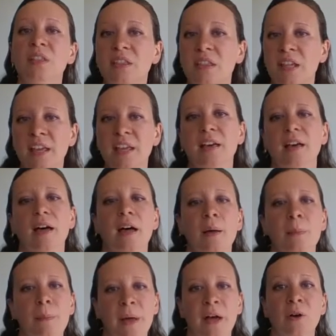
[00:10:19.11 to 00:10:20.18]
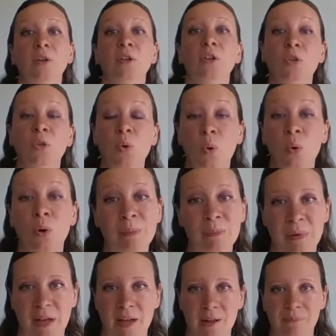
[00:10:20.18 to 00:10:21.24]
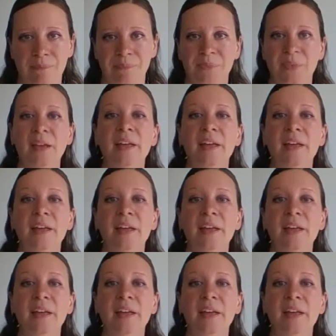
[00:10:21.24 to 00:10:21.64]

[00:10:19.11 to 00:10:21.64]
think about your mom